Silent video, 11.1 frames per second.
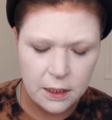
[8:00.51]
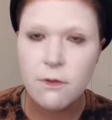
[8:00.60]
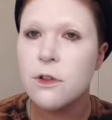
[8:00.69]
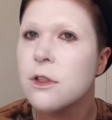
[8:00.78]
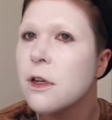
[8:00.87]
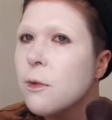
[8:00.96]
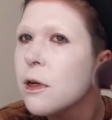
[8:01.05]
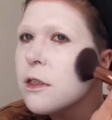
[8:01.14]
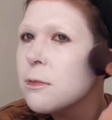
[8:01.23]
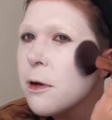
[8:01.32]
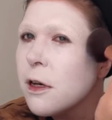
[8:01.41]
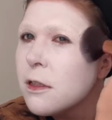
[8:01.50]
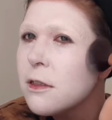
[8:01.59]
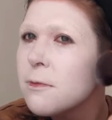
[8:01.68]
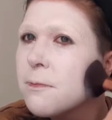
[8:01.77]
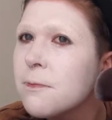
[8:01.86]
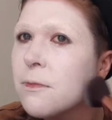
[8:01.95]
if there's any wet spots.
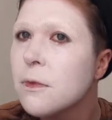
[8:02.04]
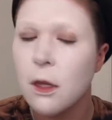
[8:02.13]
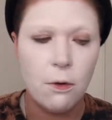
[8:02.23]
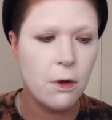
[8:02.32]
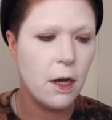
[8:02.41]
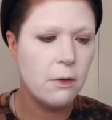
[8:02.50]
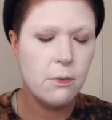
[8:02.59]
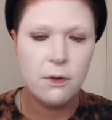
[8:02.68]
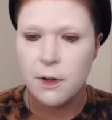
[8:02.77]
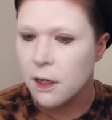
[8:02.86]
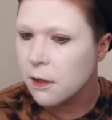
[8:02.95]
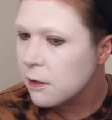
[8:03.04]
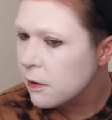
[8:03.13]
Oh god, what have